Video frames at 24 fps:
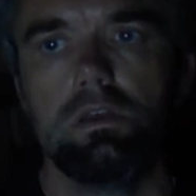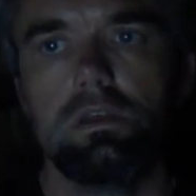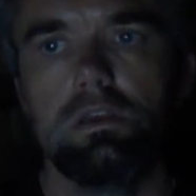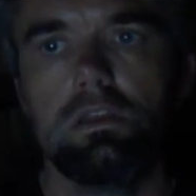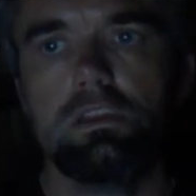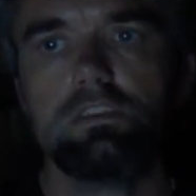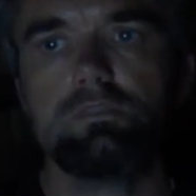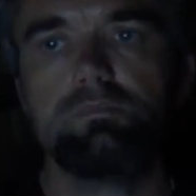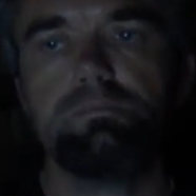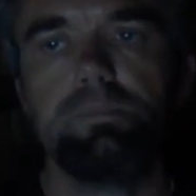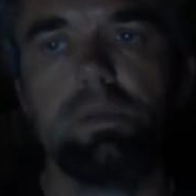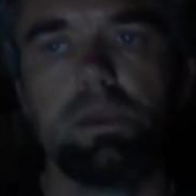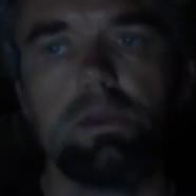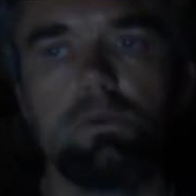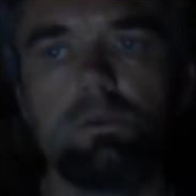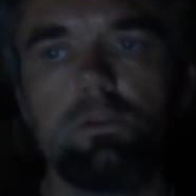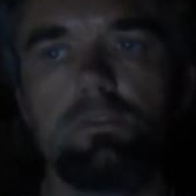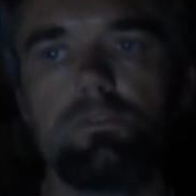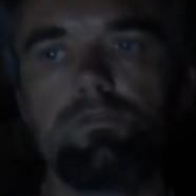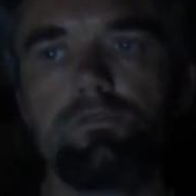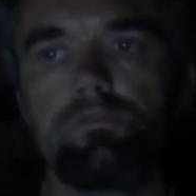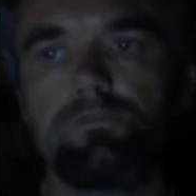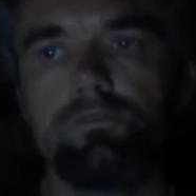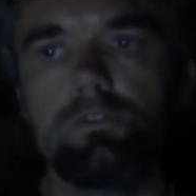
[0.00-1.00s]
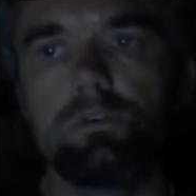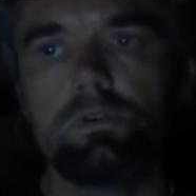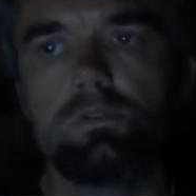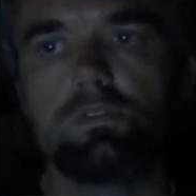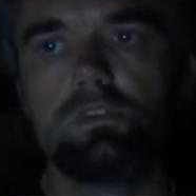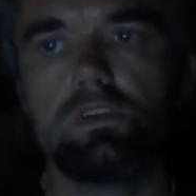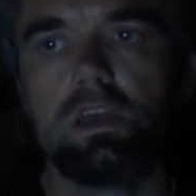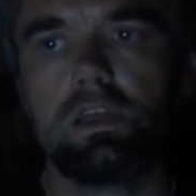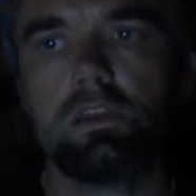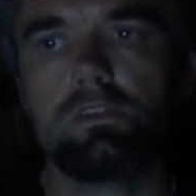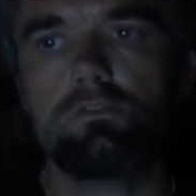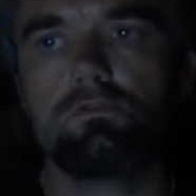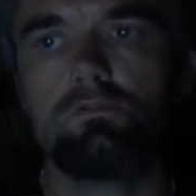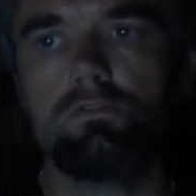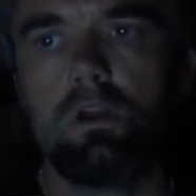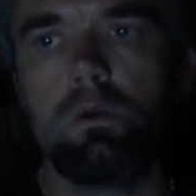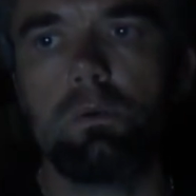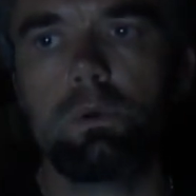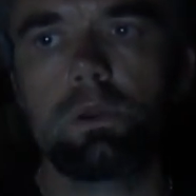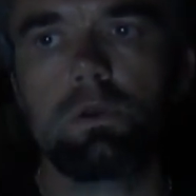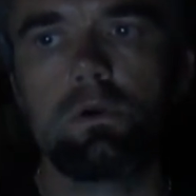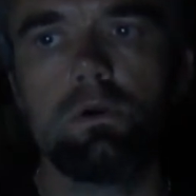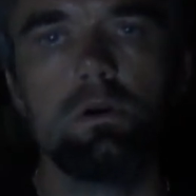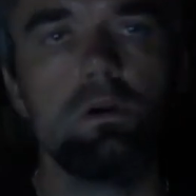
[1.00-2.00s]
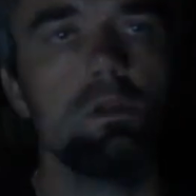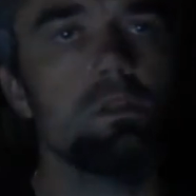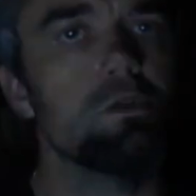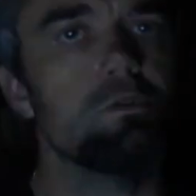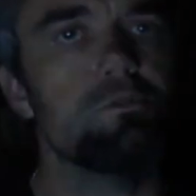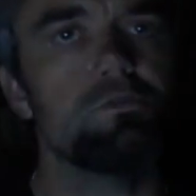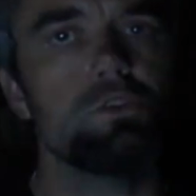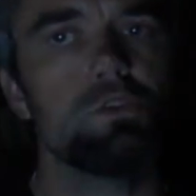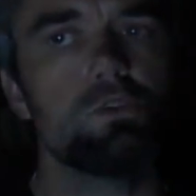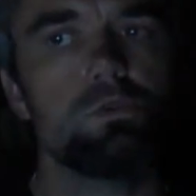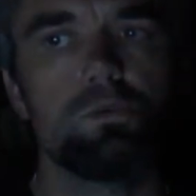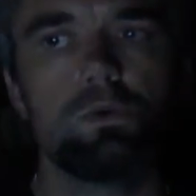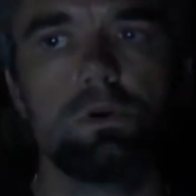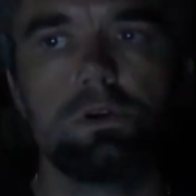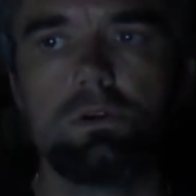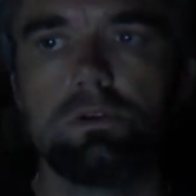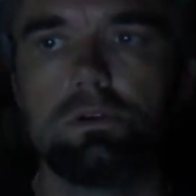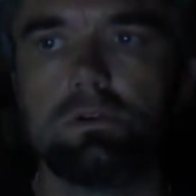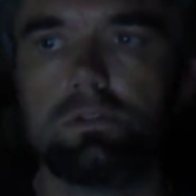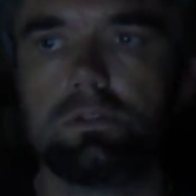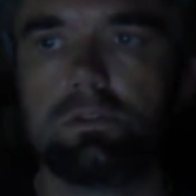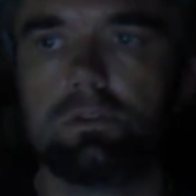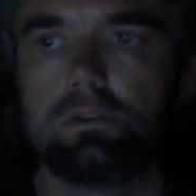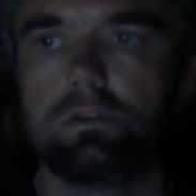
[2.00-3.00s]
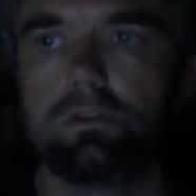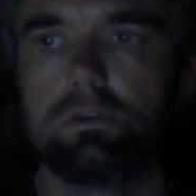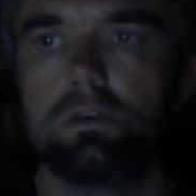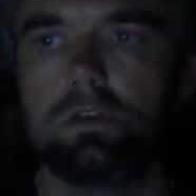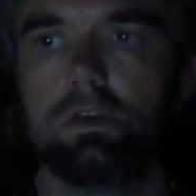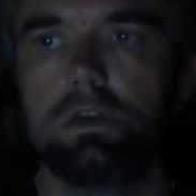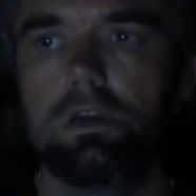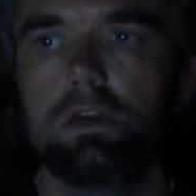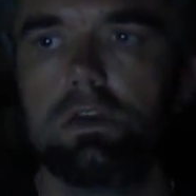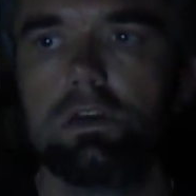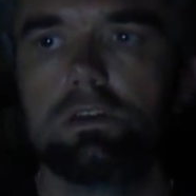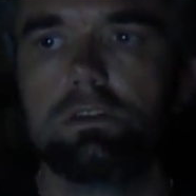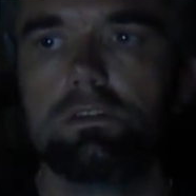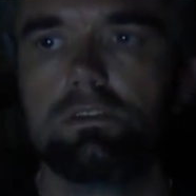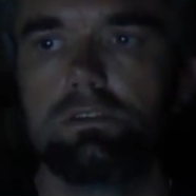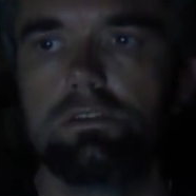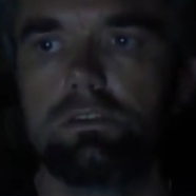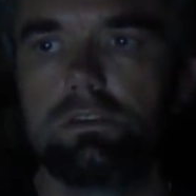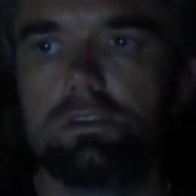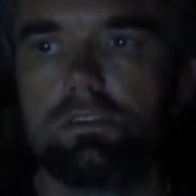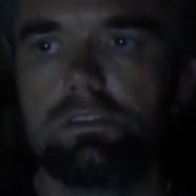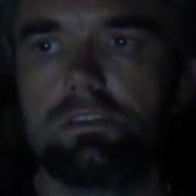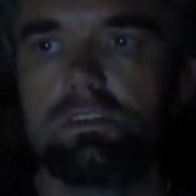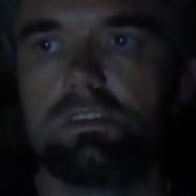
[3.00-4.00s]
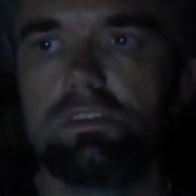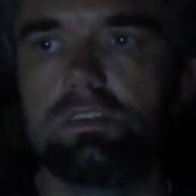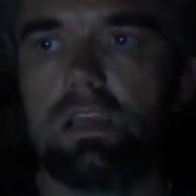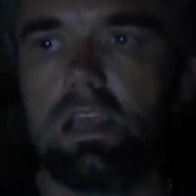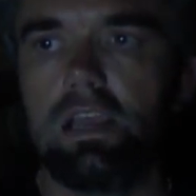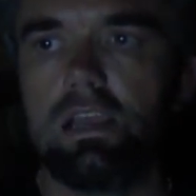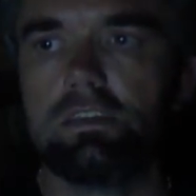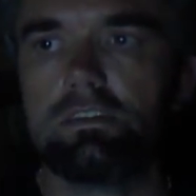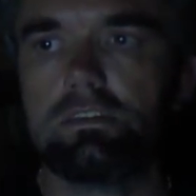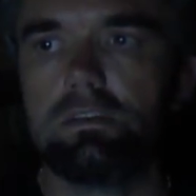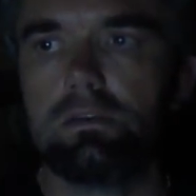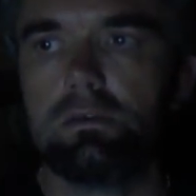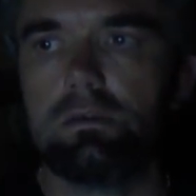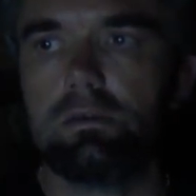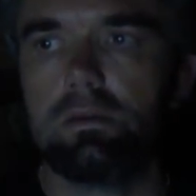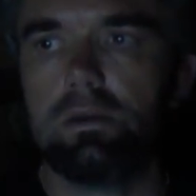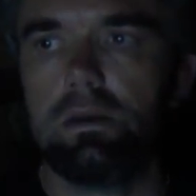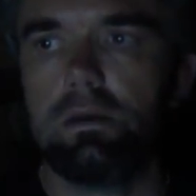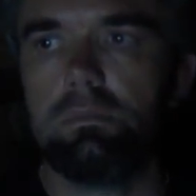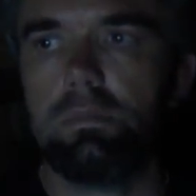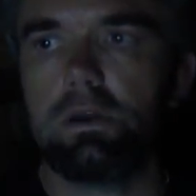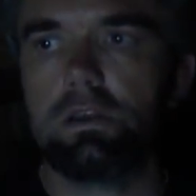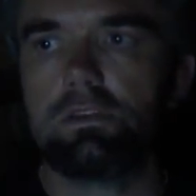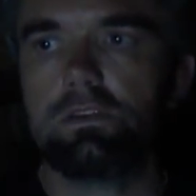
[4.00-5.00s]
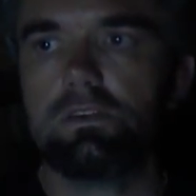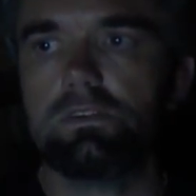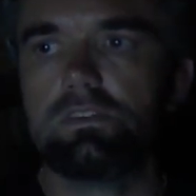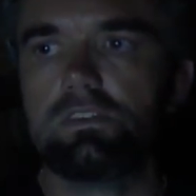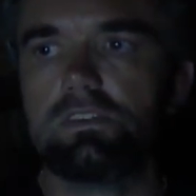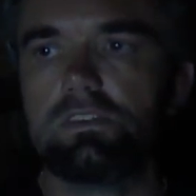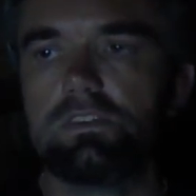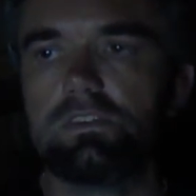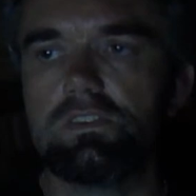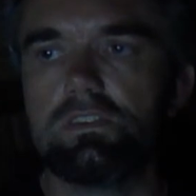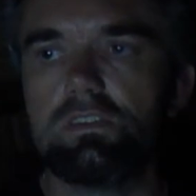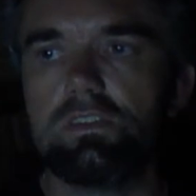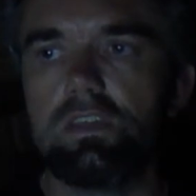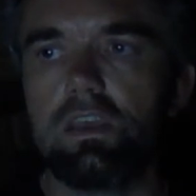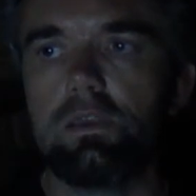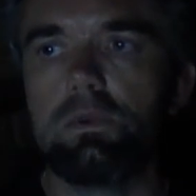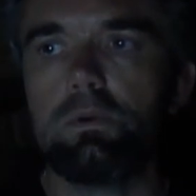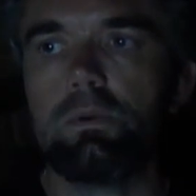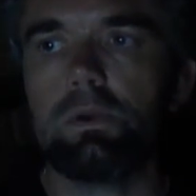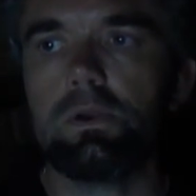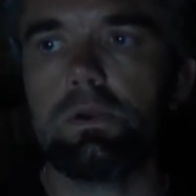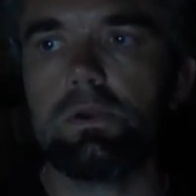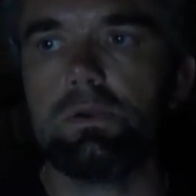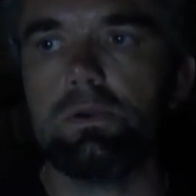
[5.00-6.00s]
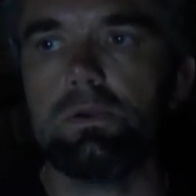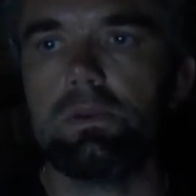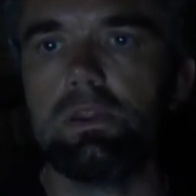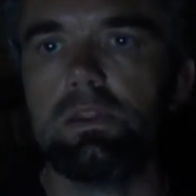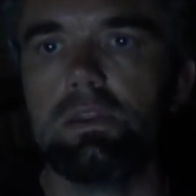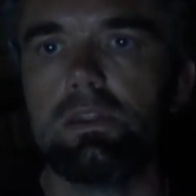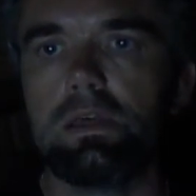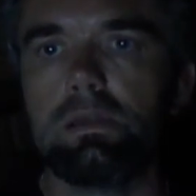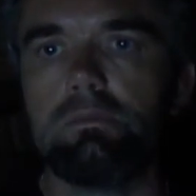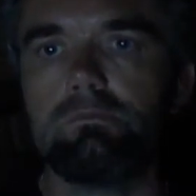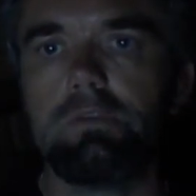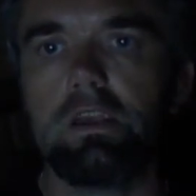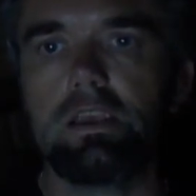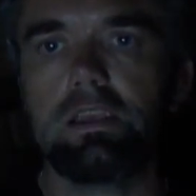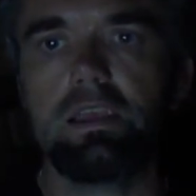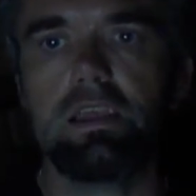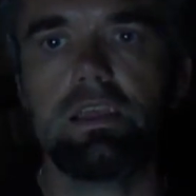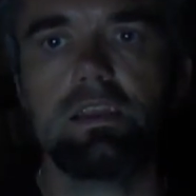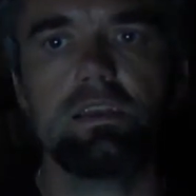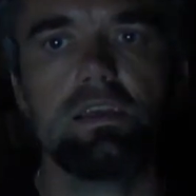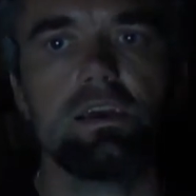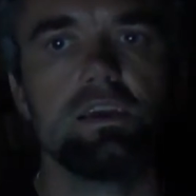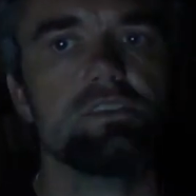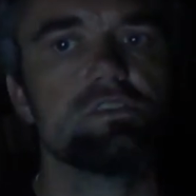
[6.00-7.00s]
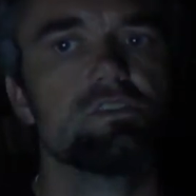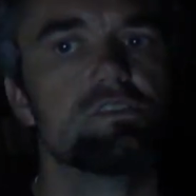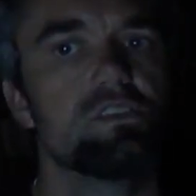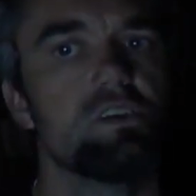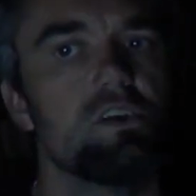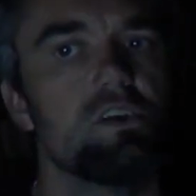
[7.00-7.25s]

it is bearing fruit and growing all over the world, just as it has a, uh, among you since the day you heard it and recognized